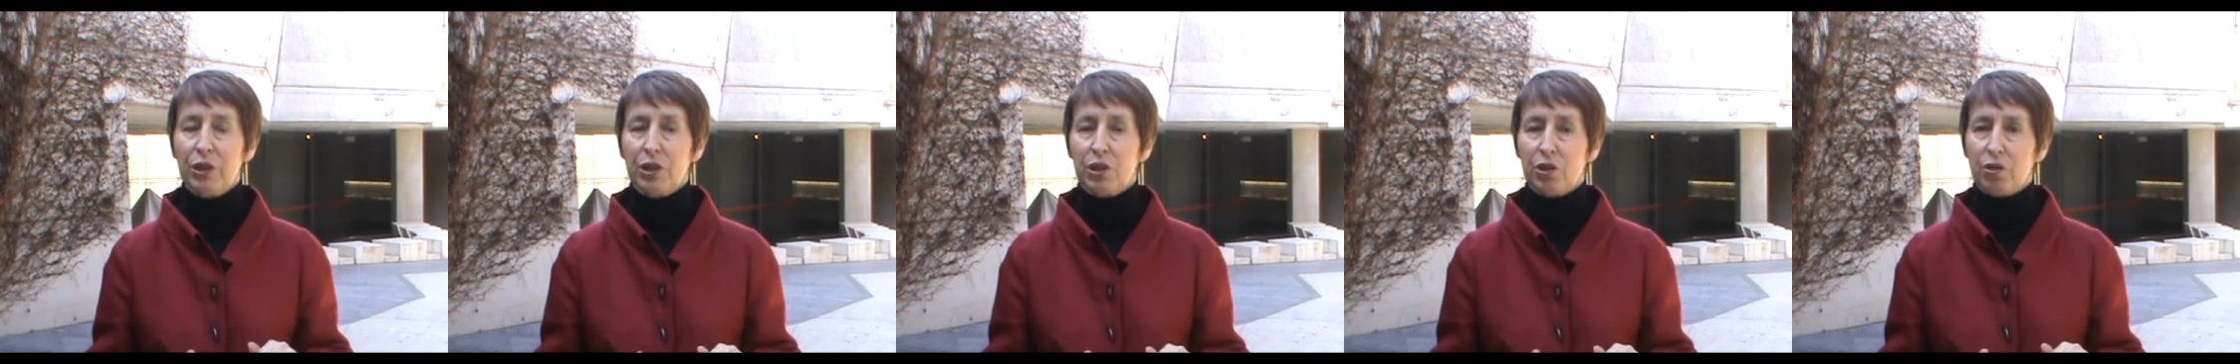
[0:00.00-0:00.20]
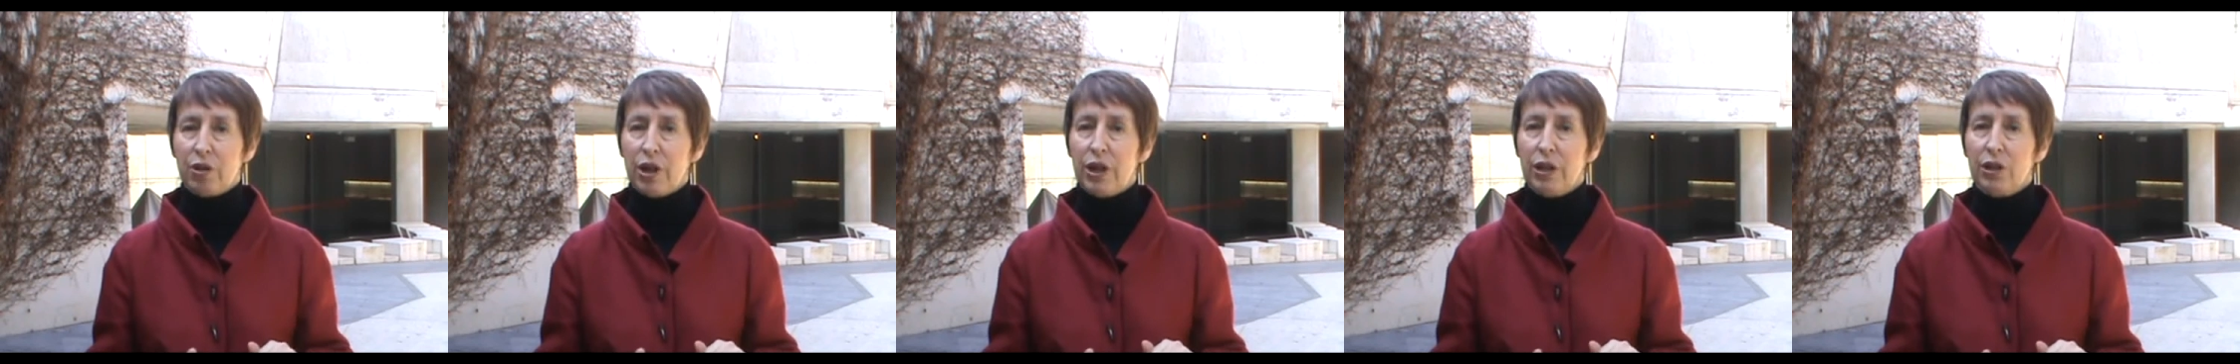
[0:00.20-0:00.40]

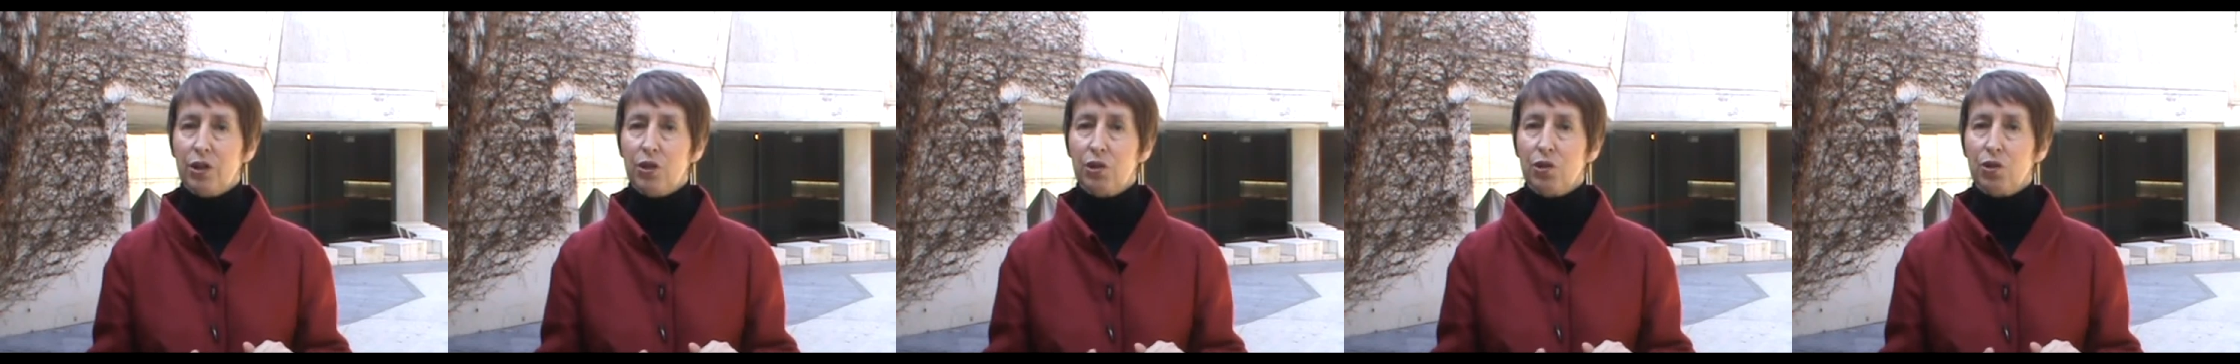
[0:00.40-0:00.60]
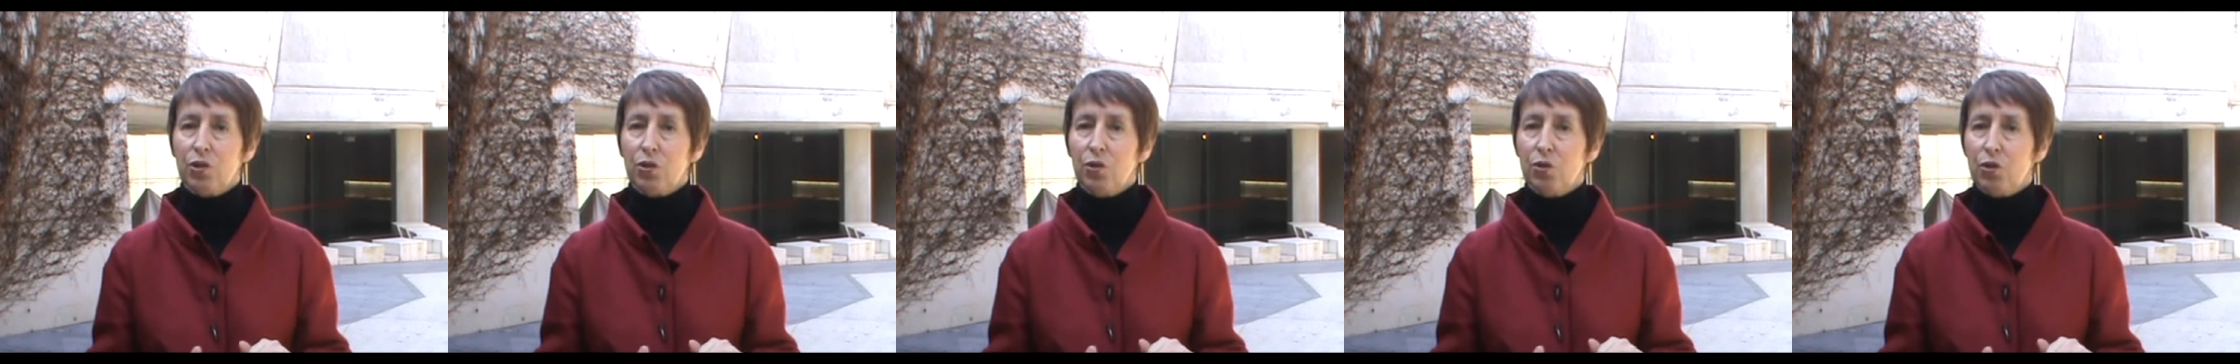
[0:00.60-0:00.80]

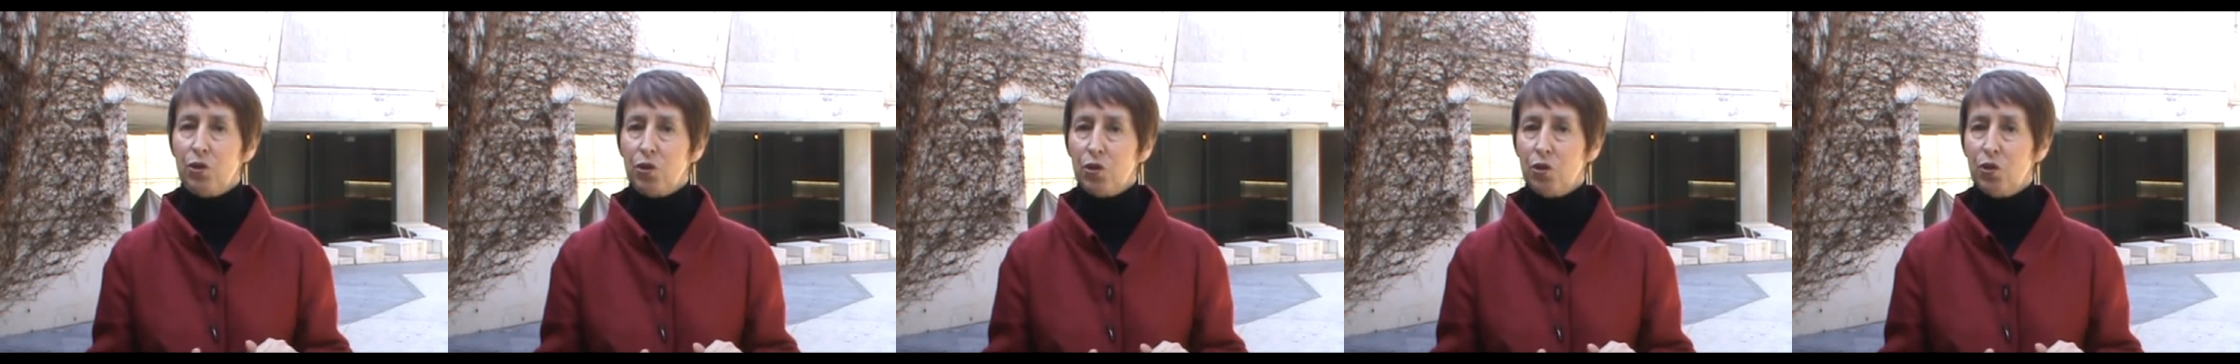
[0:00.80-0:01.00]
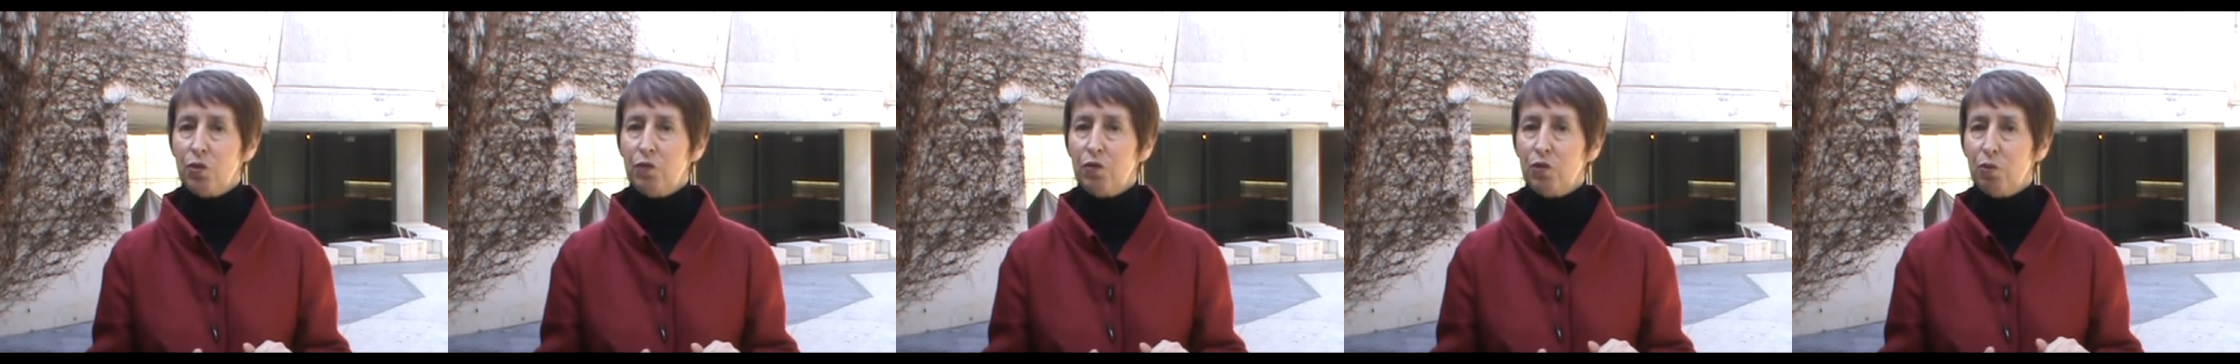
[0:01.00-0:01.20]
Australians who
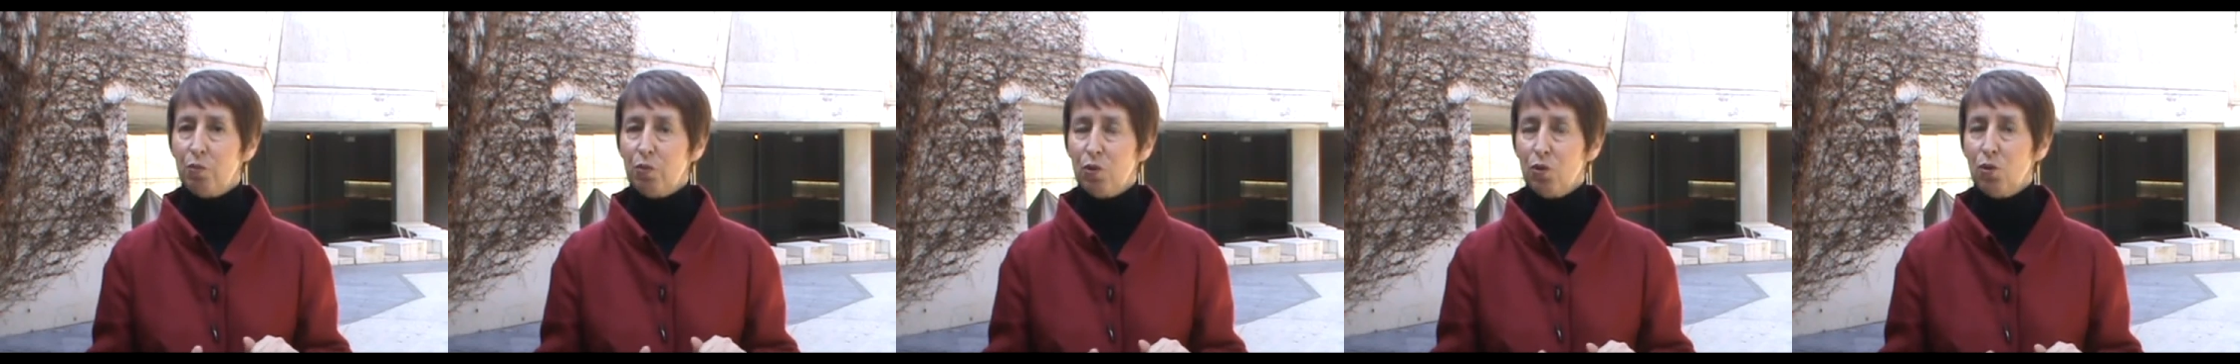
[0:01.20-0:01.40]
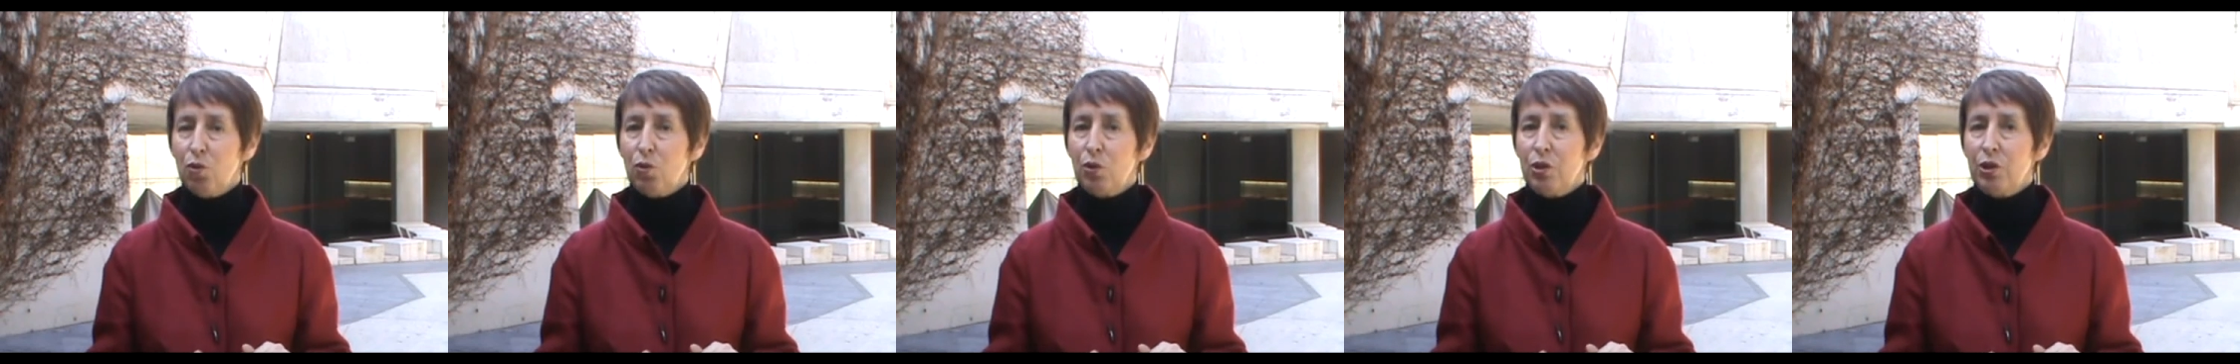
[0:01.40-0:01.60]
served
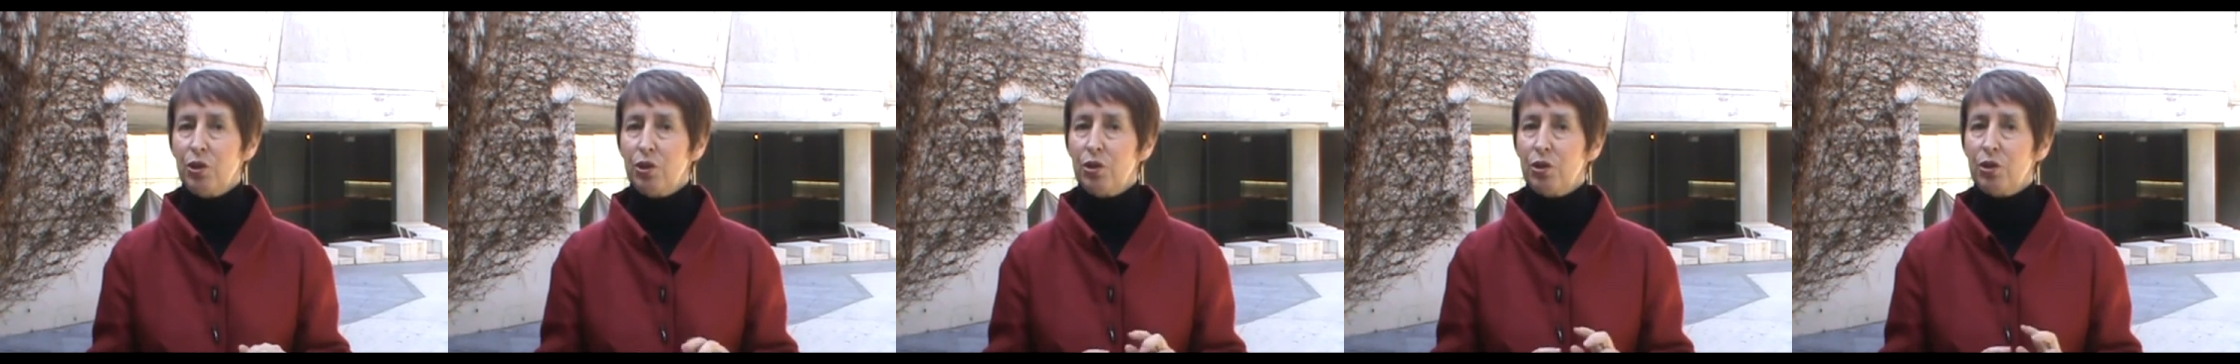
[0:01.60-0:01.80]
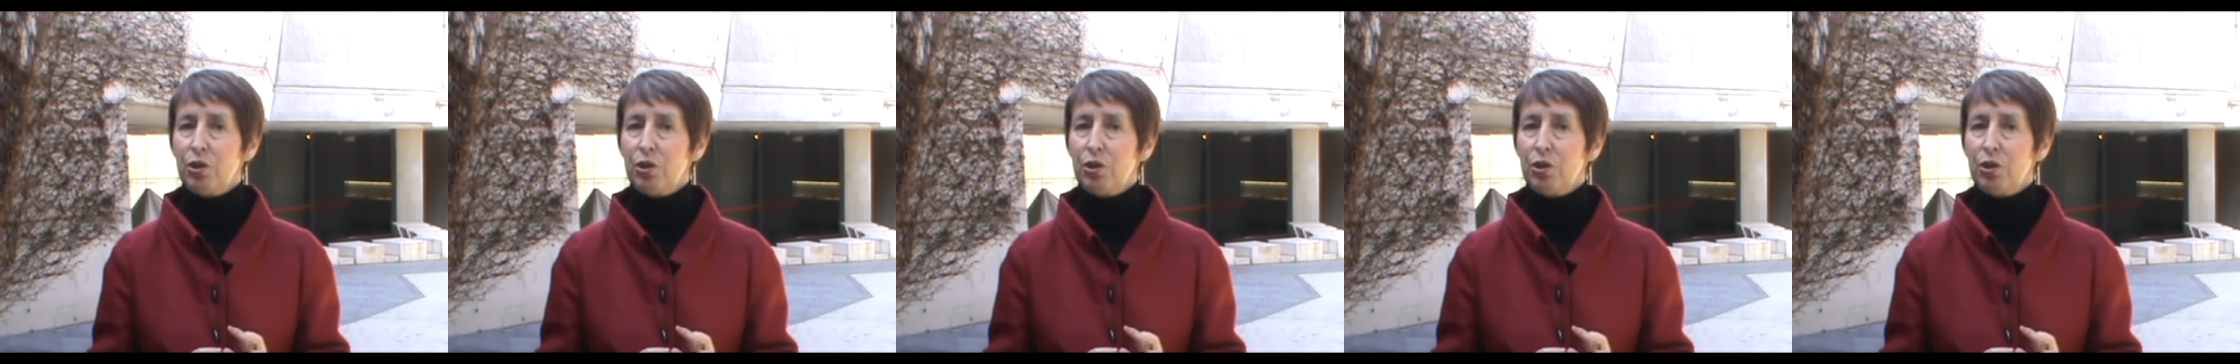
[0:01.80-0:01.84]
abroad.